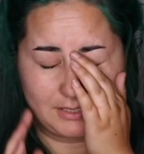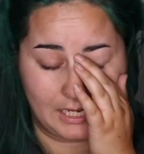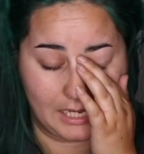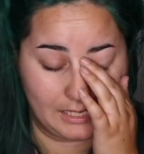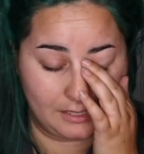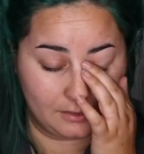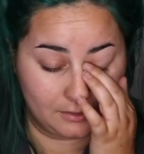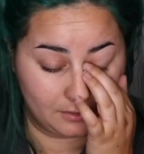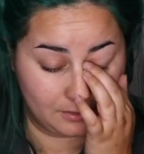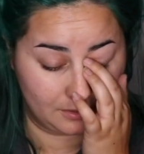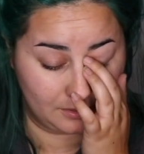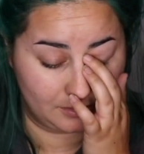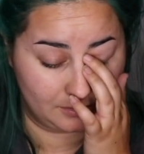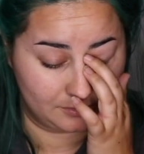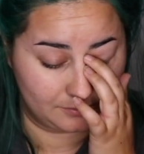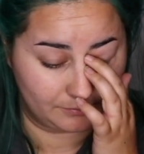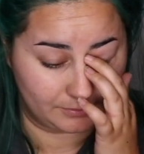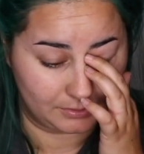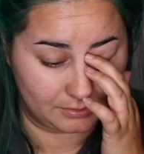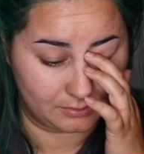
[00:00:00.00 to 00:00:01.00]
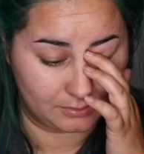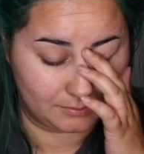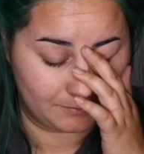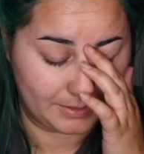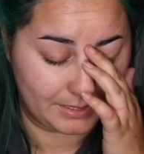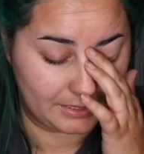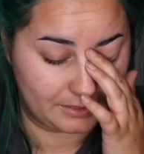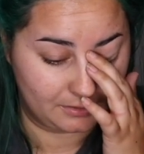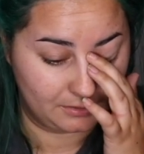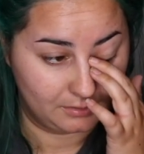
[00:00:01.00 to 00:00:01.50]
tired and I just want to go to
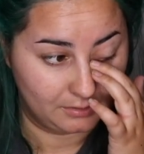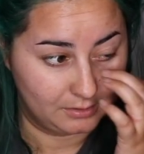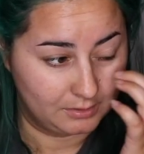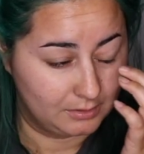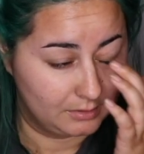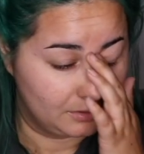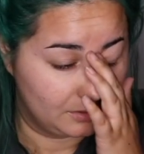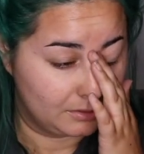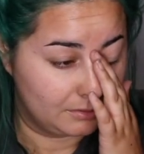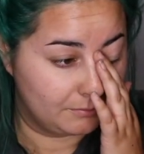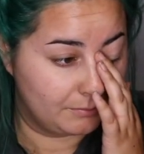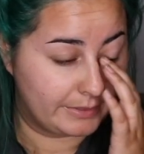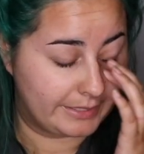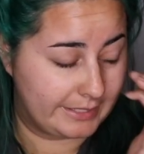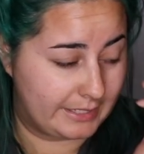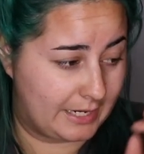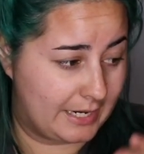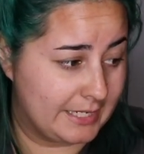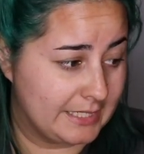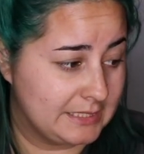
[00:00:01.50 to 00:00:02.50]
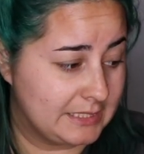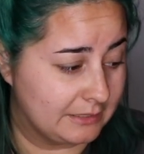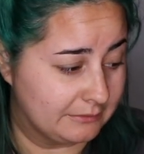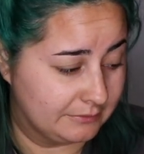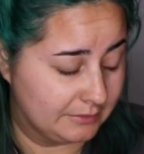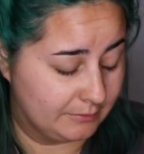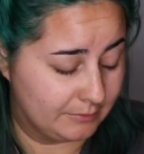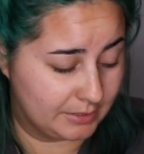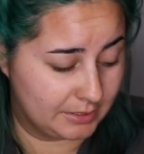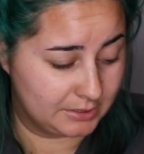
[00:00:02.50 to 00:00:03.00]
bed. But I
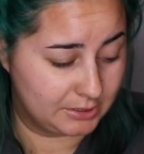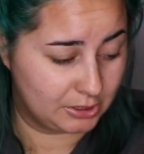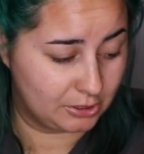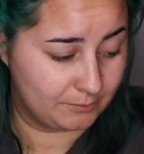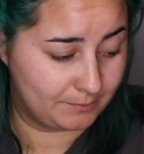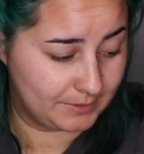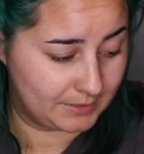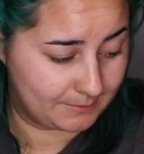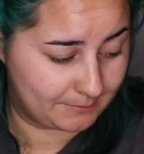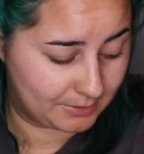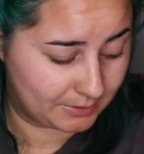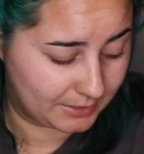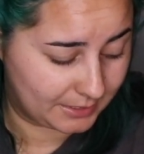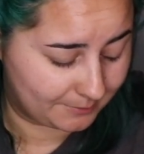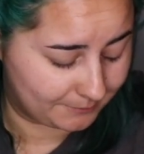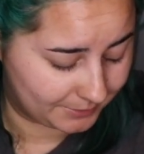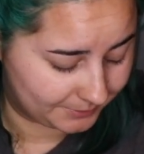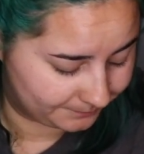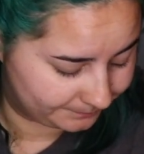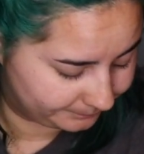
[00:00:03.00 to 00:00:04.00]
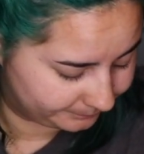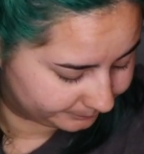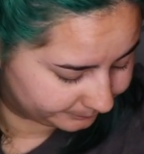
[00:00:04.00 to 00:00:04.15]
definitely wanted to open them on camera.